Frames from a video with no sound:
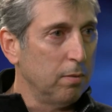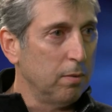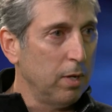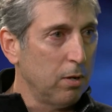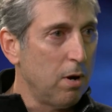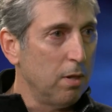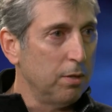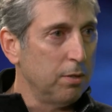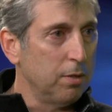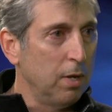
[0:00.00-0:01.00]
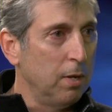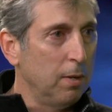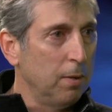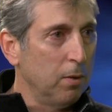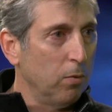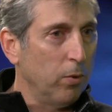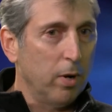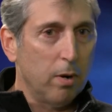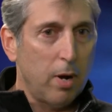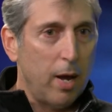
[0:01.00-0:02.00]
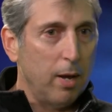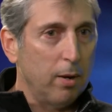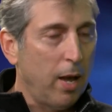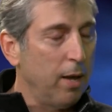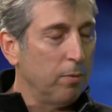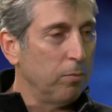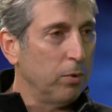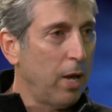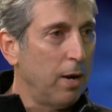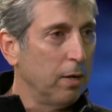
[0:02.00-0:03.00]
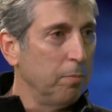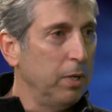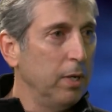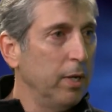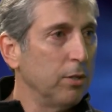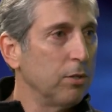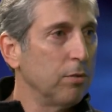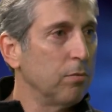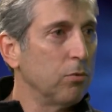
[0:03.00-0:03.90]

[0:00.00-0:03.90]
at college, where I had to compete against